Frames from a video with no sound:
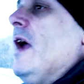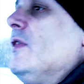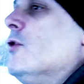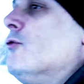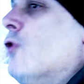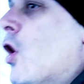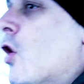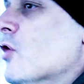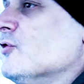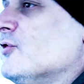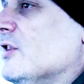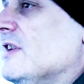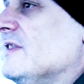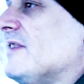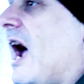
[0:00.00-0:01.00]
the rules
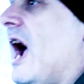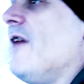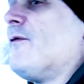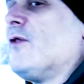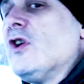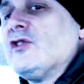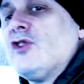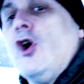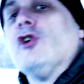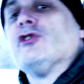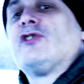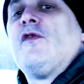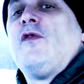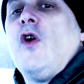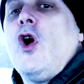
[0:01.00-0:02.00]
are designed for us all
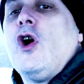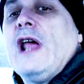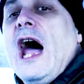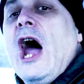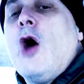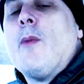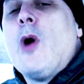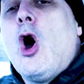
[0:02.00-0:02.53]
to fall out.